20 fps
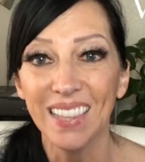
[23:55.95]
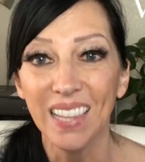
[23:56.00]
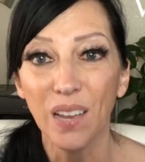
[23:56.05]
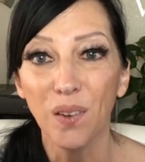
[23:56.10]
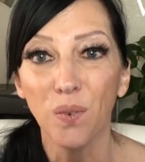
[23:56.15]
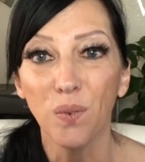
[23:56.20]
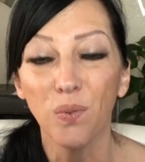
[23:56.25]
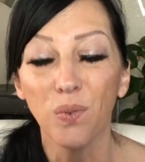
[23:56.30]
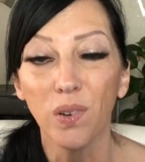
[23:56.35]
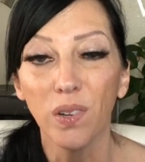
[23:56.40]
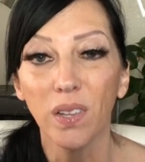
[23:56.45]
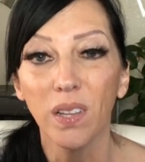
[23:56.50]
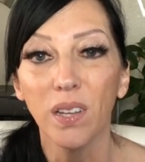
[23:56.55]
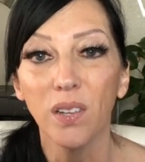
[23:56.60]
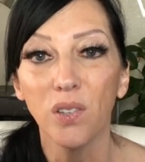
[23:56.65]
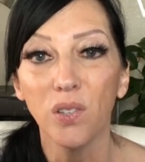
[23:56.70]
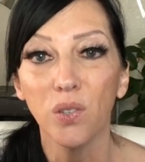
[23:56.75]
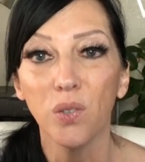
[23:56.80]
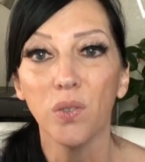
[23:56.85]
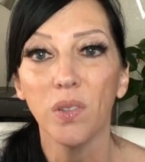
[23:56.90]
They really
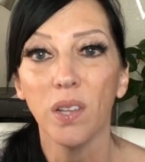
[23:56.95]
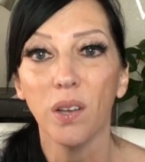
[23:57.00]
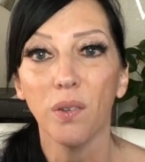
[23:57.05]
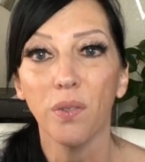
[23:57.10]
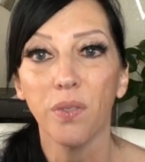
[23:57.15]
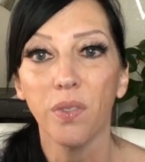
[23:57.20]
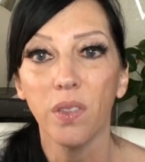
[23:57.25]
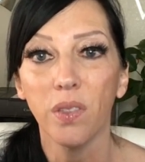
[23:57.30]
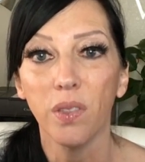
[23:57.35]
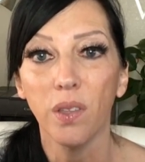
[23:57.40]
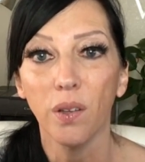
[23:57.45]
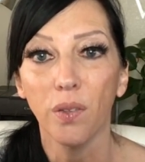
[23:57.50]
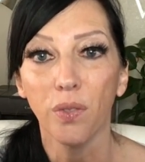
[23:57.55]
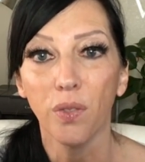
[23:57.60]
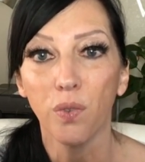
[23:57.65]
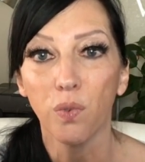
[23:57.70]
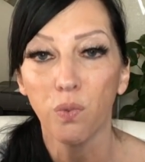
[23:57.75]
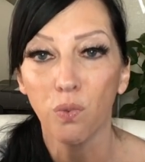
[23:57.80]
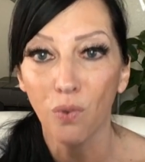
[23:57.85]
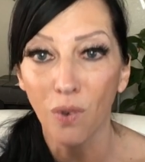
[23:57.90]
do. They'll
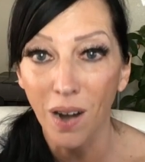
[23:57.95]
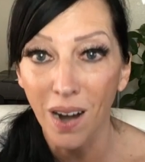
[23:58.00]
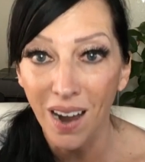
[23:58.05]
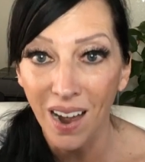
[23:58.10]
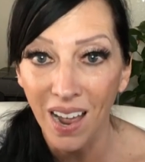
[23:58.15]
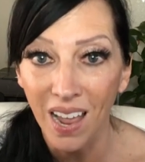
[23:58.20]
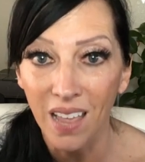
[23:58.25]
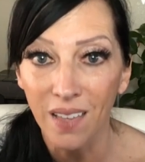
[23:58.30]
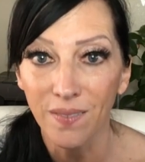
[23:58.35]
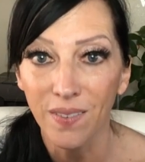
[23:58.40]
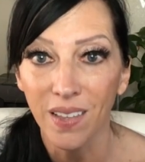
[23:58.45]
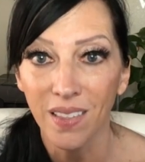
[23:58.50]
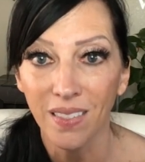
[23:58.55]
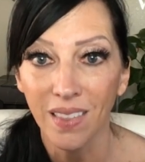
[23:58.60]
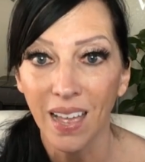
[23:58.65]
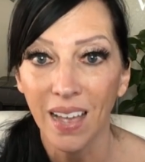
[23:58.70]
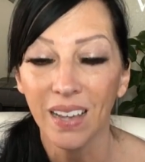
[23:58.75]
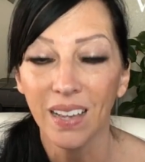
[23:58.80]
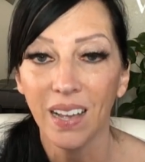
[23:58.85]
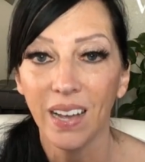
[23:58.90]
thrive in
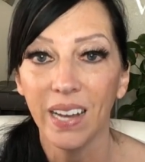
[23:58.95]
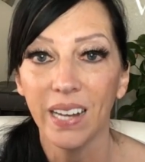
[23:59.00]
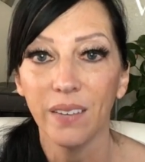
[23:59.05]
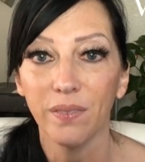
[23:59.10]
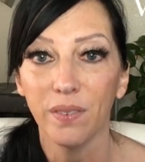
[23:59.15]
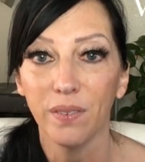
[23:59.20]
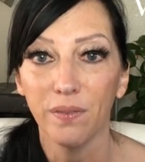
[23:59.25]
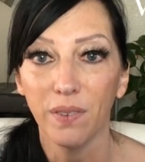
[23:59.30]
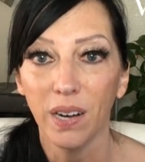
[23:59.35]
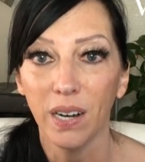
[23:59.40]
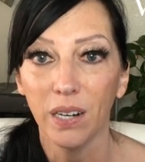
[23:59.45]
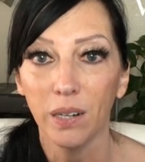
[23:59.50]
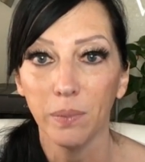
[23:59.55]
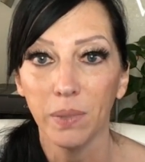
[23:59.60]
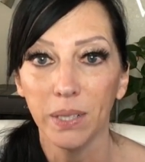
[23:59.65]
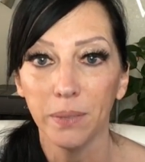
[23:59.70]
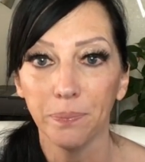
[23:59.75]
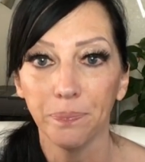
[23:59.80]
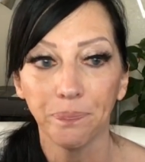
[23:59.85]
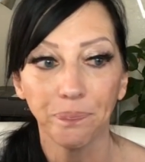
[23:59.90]
that kind of
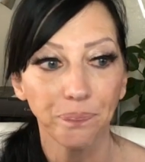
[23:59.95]
environment.